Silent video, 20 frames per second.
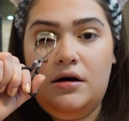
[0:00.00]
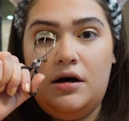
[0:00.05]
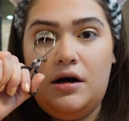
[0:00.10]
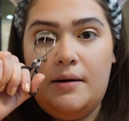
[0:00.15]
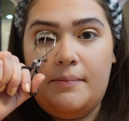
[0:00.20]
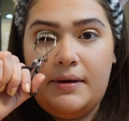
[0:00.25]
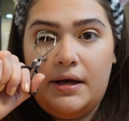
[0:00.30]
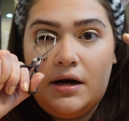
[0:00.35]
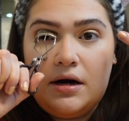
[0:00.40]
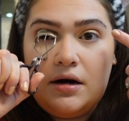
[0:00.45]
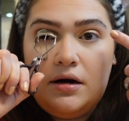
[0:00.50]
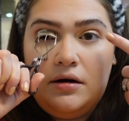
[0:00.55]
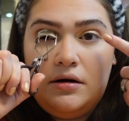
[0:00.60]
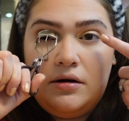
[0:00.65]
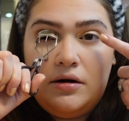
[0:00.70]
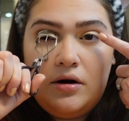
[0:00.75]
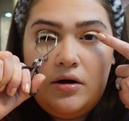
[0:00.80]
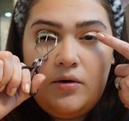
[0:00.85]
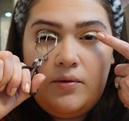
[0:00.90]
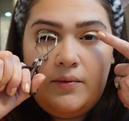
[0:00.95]
up here
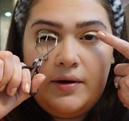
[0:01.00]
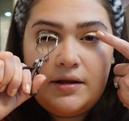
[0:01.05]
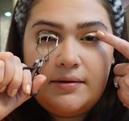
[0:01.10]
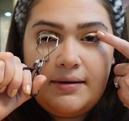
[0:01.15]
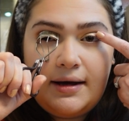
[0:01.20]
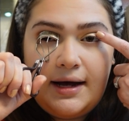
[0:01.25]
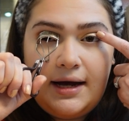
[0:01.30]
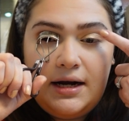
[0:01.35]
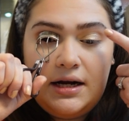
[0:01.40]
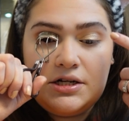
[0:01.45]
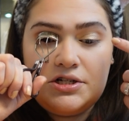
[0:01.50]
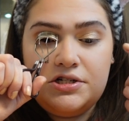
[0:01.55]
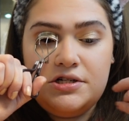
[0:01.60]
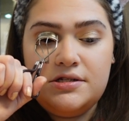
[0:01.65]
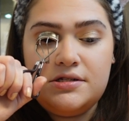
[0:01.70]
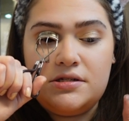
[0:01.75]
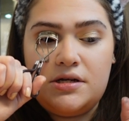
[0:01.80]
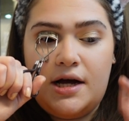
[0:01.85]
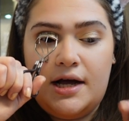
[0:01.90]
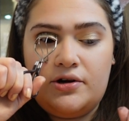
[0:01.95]
with my
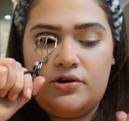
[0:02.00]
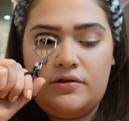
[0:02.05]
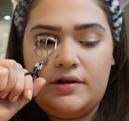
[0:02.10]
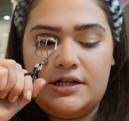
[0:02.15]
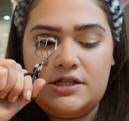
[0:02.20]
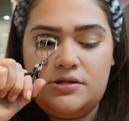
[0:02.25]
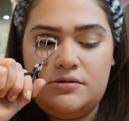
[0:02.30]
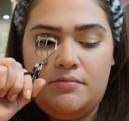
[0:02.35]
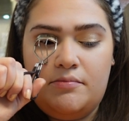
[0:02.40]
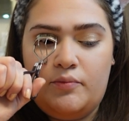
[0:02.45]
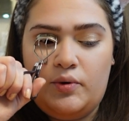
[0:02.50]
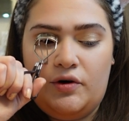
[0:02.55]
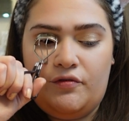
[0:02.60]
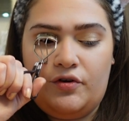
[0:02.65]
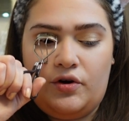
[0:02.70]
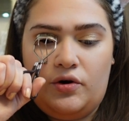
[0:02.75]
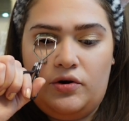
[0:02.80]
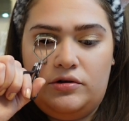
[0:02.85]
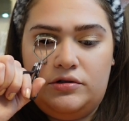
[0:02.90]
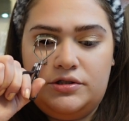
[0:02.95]
eyelashes, I know that's
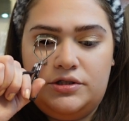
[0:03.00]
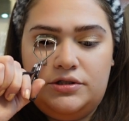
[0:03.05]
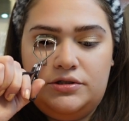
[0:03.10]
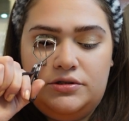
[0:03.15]
perfect curled.